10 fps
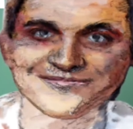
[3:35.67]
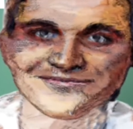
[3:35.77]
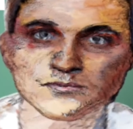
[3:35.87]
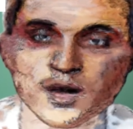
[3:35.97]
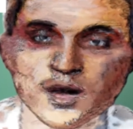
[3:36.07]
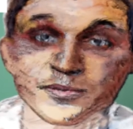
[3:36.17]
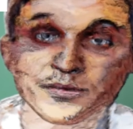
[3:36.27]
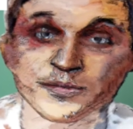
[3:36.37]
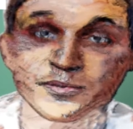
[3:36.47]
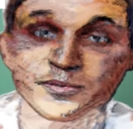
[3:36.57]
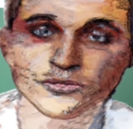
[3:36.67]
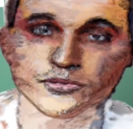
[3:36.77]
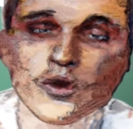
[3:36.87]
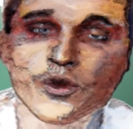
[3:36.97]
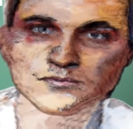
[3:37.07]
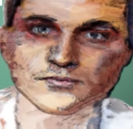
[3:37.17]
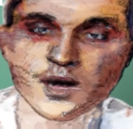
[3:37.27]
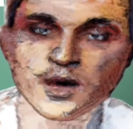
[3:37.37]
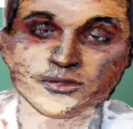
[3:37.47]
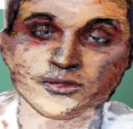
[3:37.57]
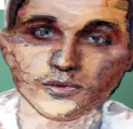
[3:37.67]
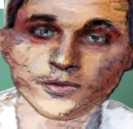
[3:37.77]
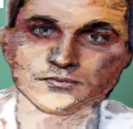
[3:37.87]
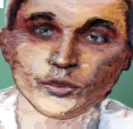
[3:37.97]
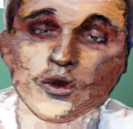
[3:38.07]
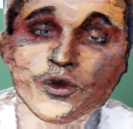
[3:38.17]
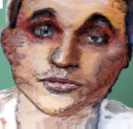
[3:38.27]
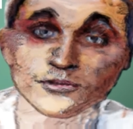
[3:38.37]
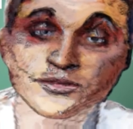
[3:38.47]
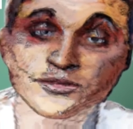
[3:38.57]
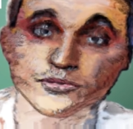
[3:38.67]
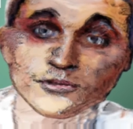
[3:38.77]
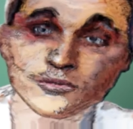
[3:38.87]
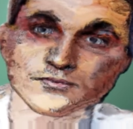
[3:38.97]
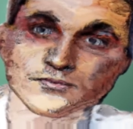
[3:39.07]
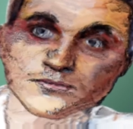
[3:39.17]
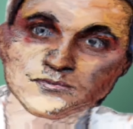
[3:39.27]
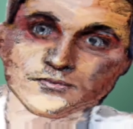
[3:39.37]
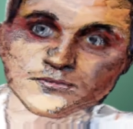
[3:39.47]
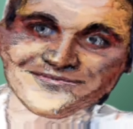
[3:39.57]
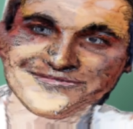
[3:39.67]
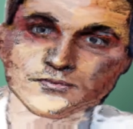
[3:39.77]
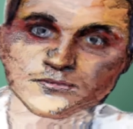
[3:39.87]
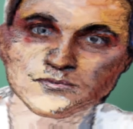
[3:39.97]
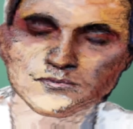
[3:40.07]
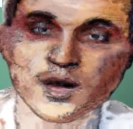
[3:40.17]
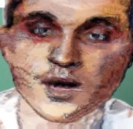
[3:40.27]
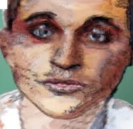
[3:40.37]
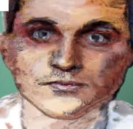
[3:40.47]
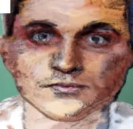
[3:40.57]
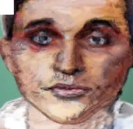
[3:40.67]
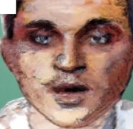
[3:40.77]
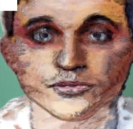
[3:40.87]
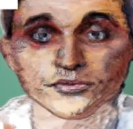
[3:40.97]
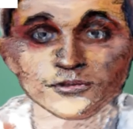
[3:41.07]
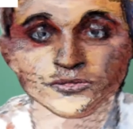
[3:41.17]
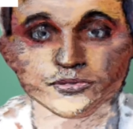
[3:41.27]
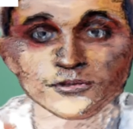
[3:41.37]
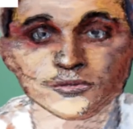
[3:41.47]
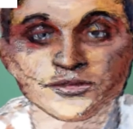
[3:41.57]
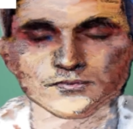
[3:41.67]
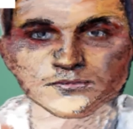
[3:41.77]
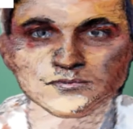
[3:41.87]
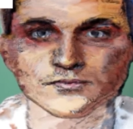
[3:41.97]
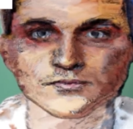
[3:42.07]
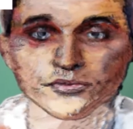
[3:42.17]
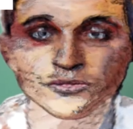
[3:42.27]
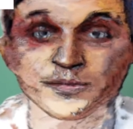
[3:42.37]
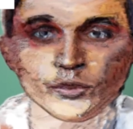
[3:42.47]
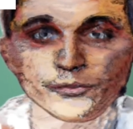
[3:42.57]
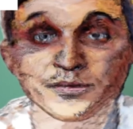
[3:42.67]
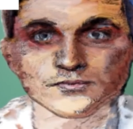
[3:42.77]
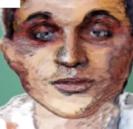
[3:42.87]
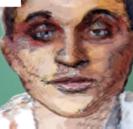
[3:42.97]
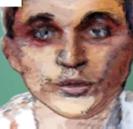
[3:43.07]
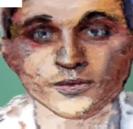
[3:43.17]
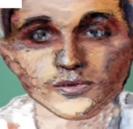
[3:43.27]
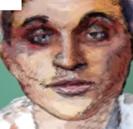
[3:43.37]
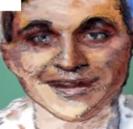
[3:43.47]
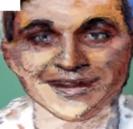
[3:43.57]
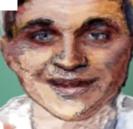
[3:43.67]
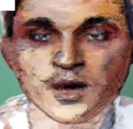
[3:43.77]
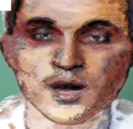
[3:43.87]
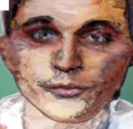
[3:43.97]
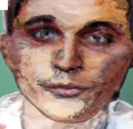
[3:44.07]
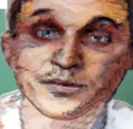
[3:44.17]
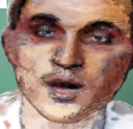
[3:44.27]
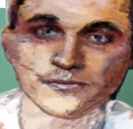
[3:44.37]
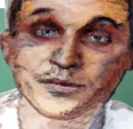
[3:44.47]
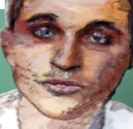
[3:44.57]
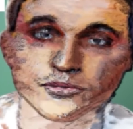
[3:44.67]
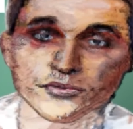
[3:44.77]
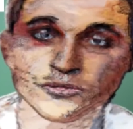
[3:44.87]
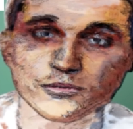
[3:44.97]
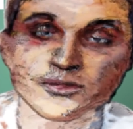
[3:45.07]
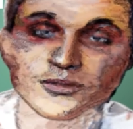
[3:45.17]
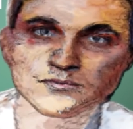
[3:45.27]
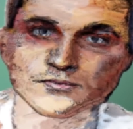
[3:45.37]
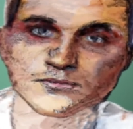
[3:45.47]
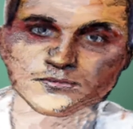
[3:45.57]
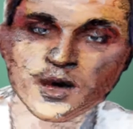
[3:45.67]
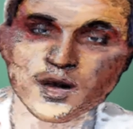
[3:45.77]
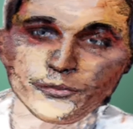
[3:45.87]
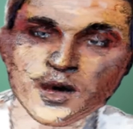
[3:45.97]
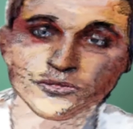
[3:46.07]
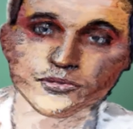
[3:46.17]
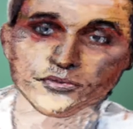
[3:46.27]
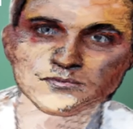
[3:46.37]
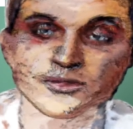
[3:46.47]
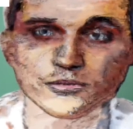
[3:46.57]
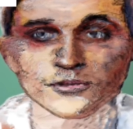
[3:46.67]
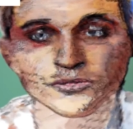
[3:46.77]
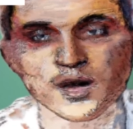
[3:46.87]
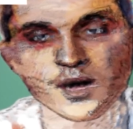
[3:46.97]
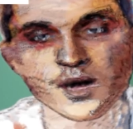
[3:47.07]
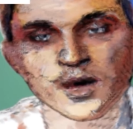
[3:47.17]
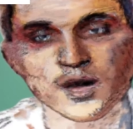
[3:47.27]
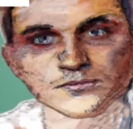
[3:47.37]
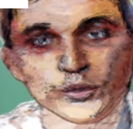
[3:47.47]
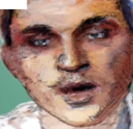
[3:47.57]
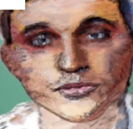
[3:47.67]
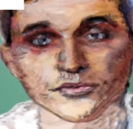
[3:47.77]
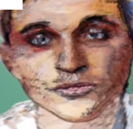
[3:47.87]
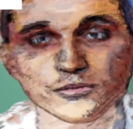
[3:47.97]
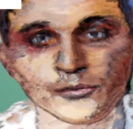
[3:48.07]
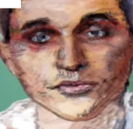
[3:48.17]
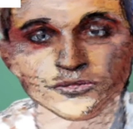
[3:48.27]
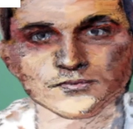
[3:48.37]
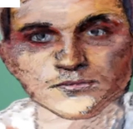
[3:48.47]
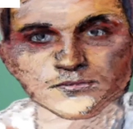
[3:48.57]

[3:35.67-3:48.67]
An FADH2 molecule is produced in this step. Next, in step 7, fumarate and a molecule of water react to form malate in a reaction that is catalyzed by fumarase.